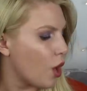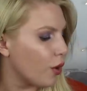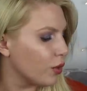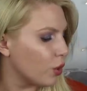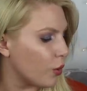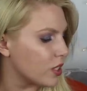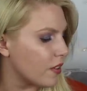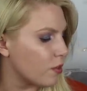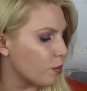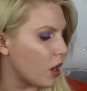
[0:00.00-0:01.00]
Over the
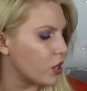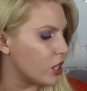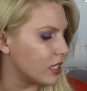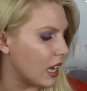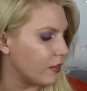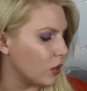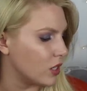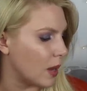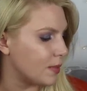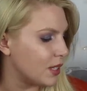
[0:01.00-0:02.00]
course of the project, I've
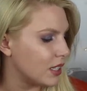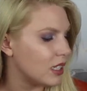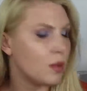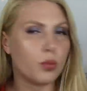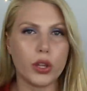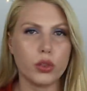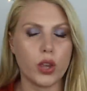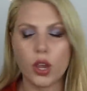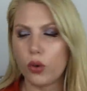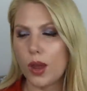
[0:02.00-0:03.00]
used up
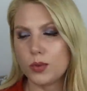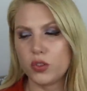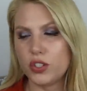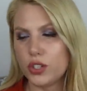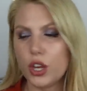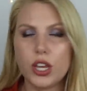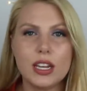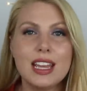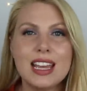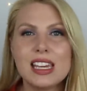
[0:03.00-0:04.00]
16.38 grams, which is good.